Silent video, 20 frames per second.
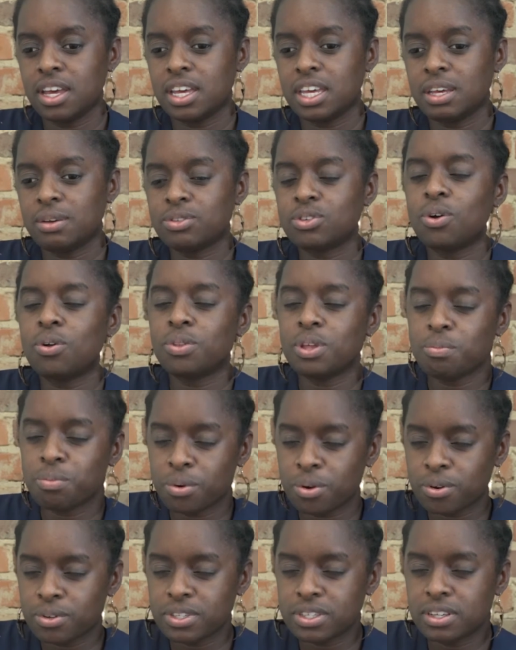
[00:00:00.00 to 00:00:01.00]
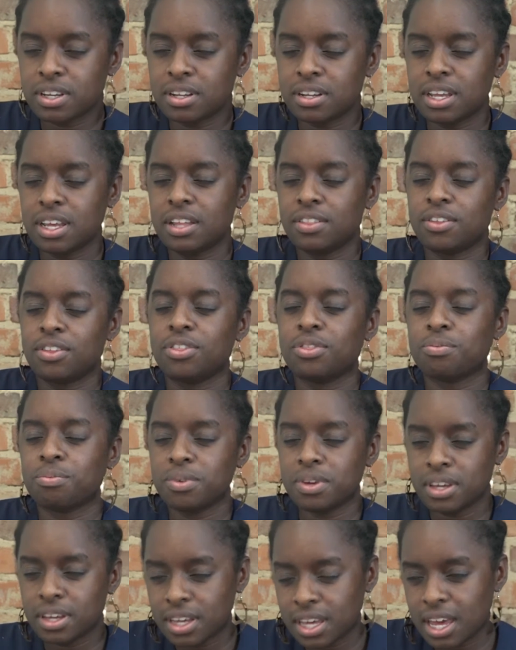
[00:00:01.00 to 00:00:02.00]
He's the only person in the
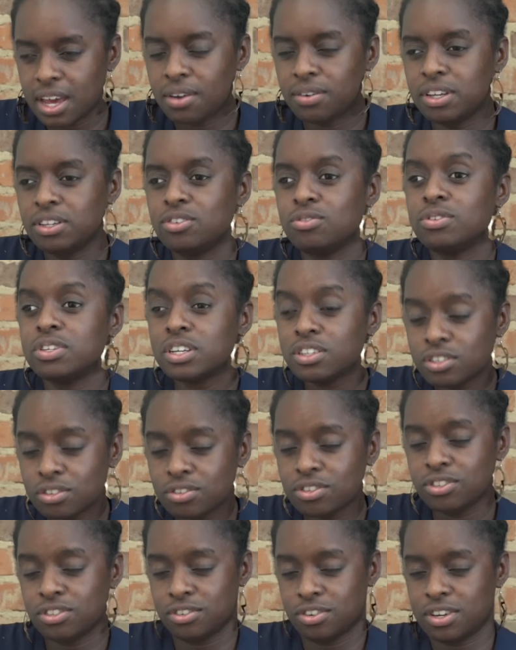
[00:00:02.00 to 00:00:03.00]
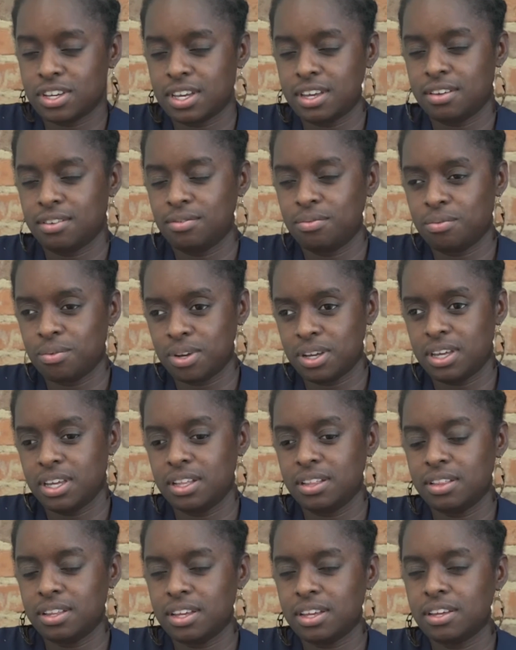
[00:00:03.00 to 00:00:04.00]
3-county judicial circuit where he
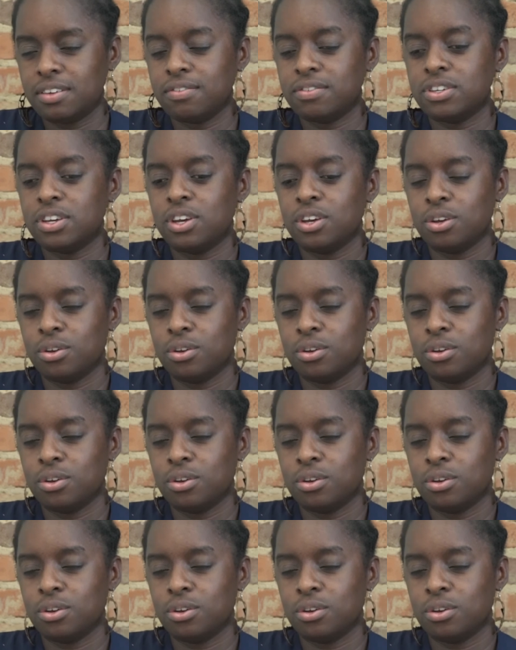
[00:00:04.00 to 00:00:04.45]
lived